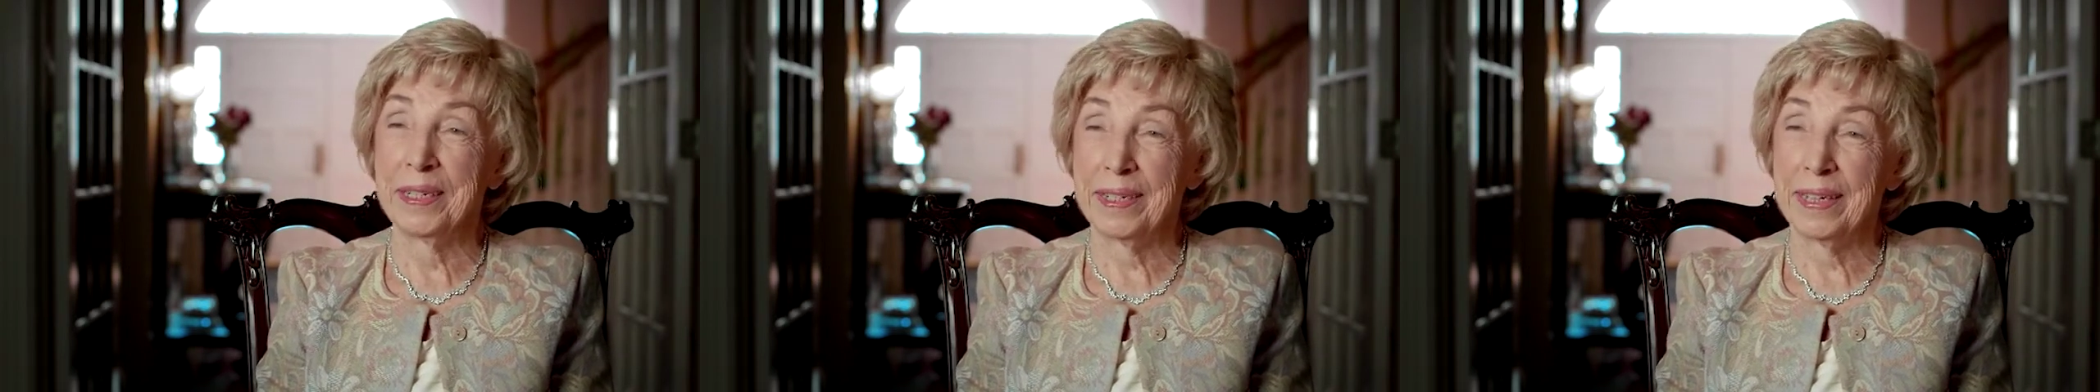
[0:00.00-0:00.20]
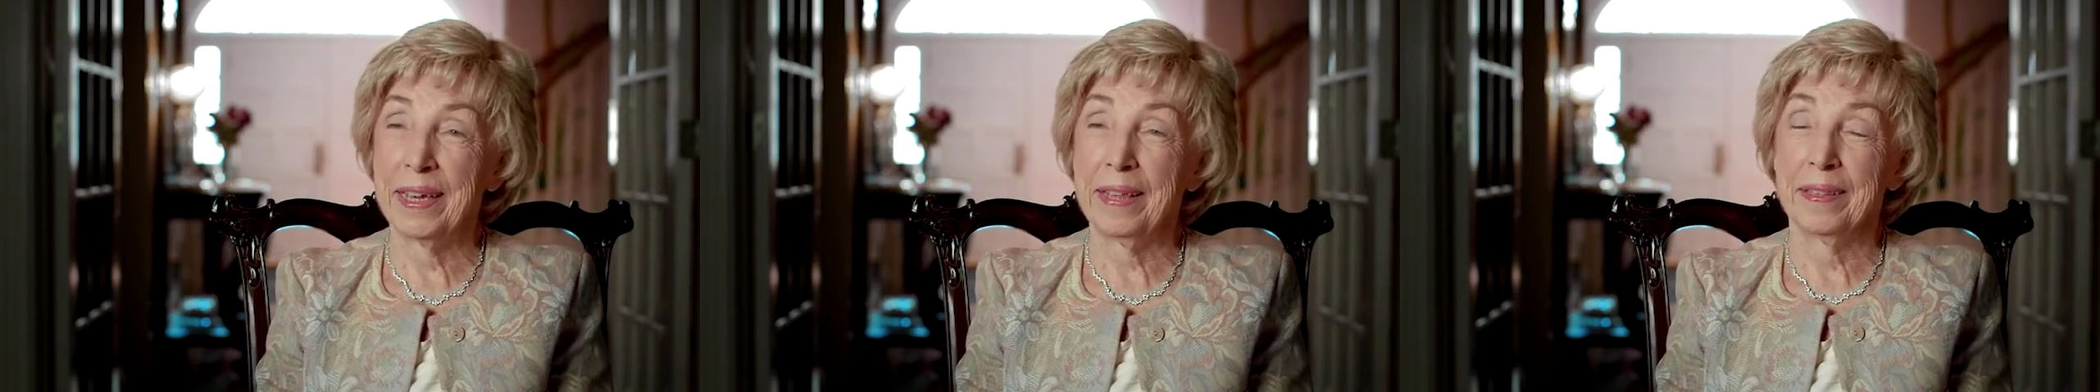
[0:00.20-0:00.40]

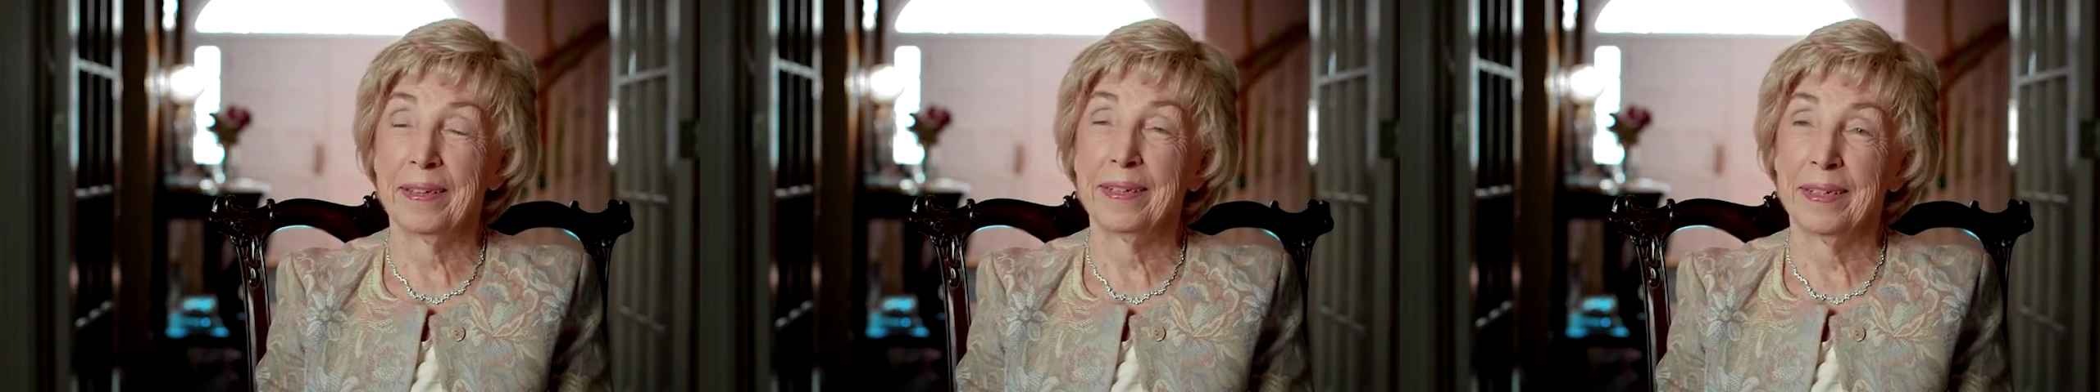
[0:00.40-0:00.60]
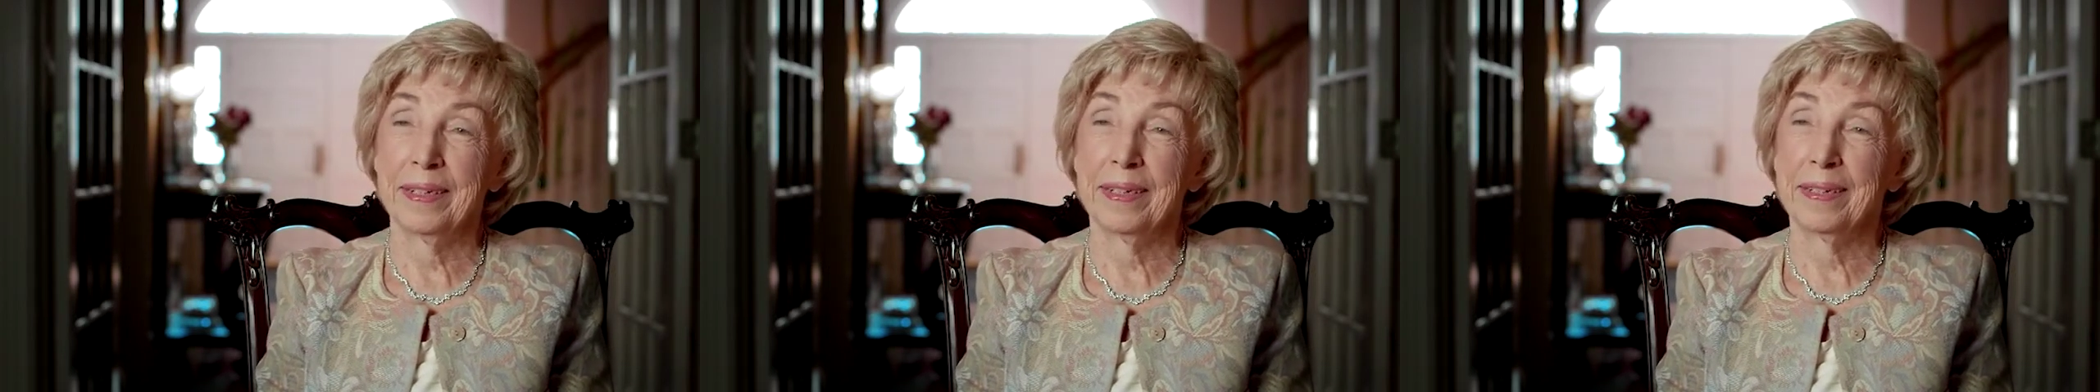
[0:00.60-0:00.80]
together
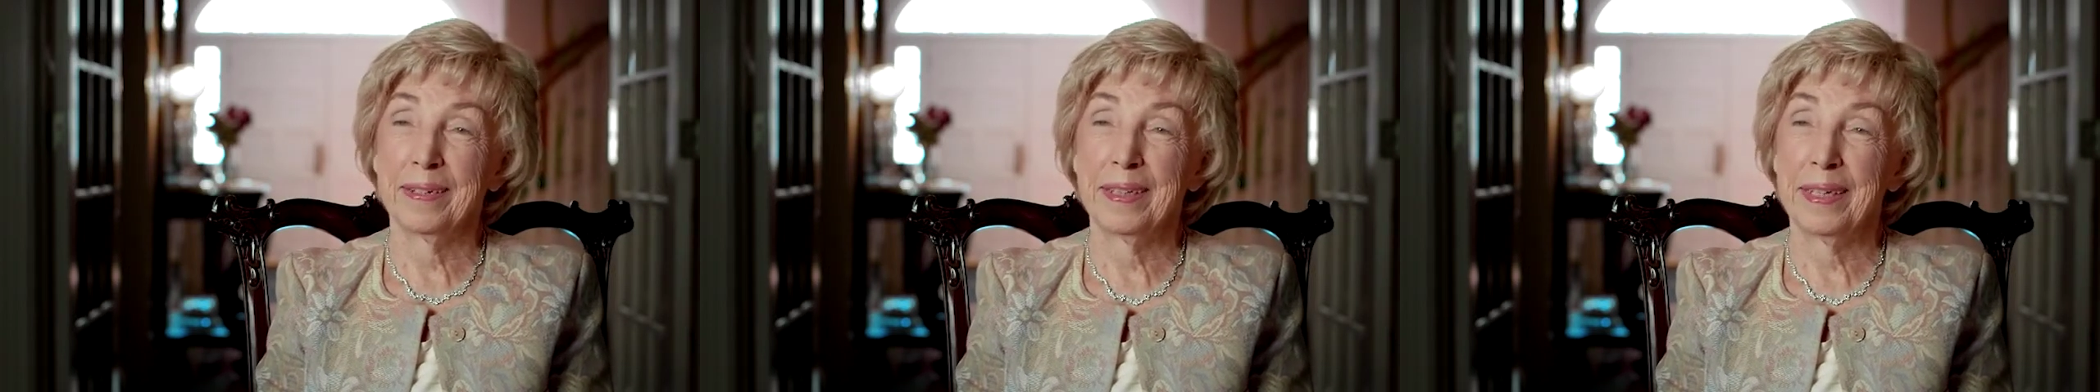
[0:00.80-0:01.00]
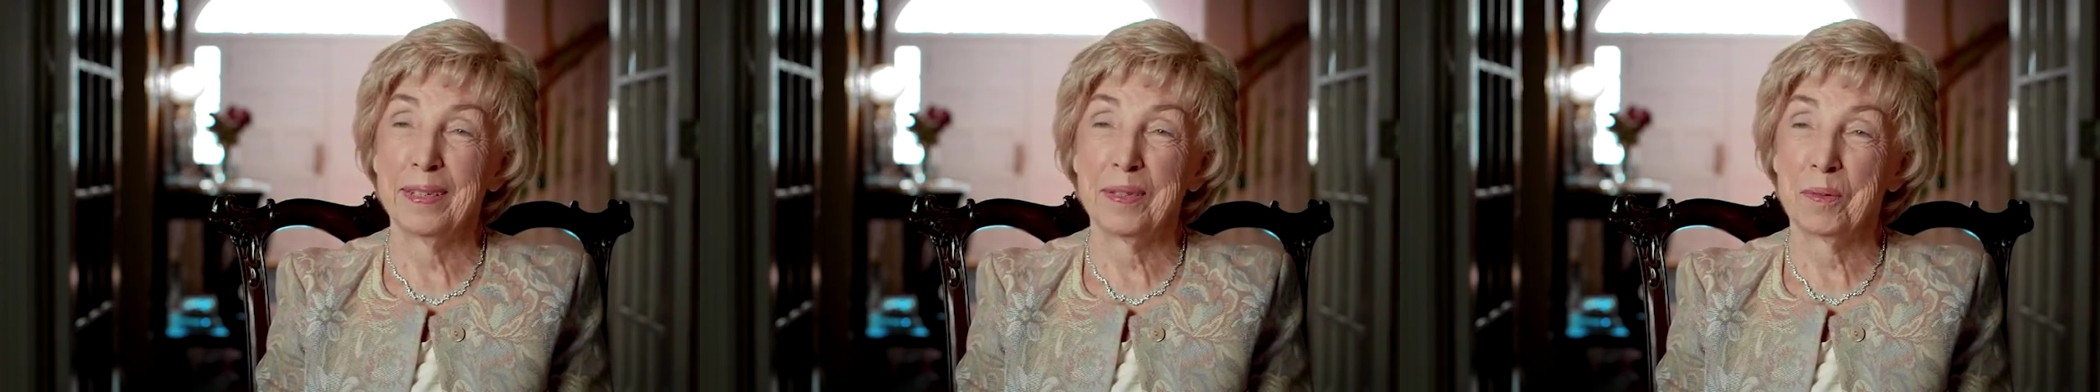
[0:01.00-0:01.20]
in our
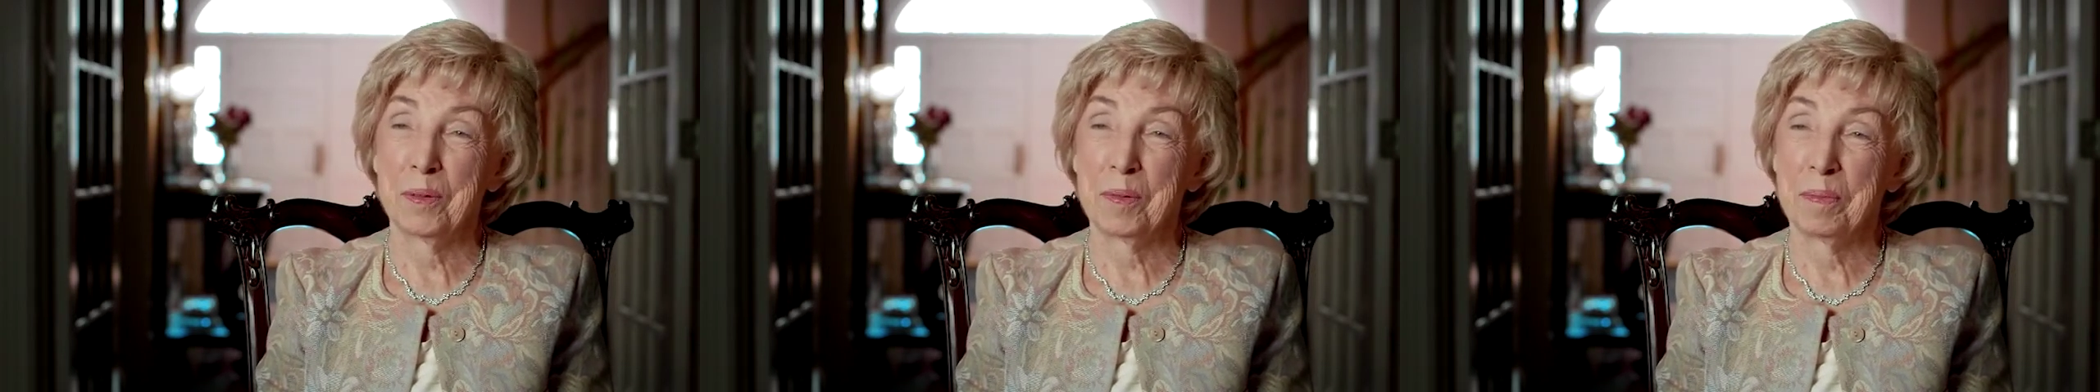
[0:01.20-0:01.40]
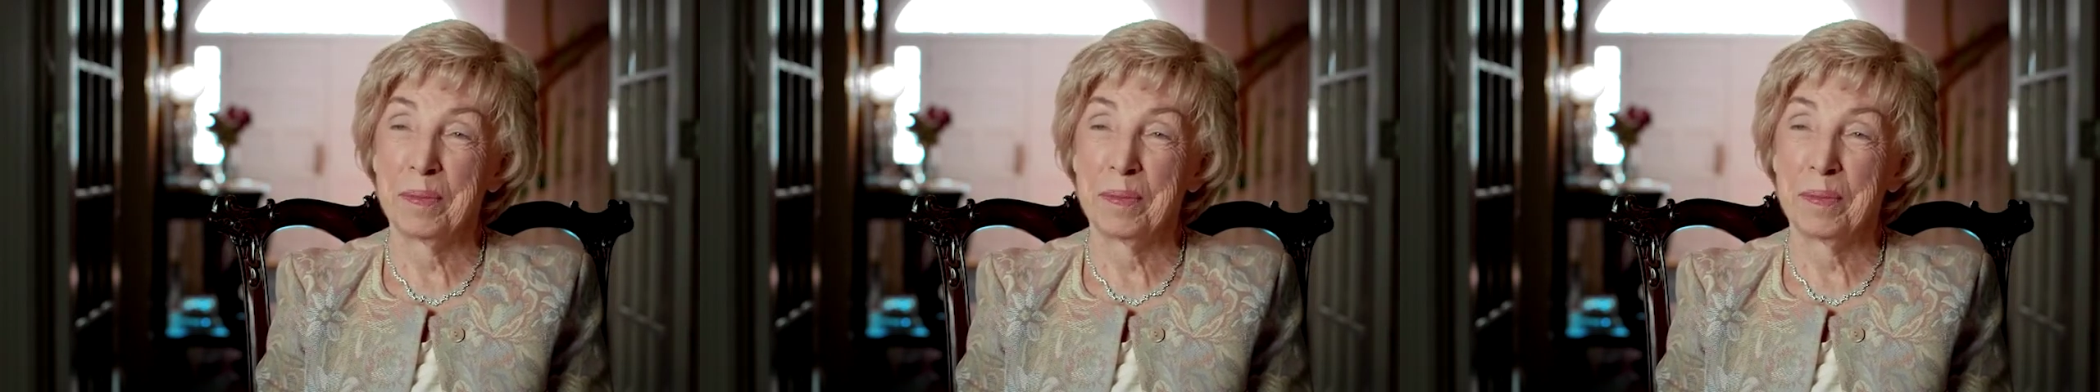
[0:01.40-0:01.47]
classroom.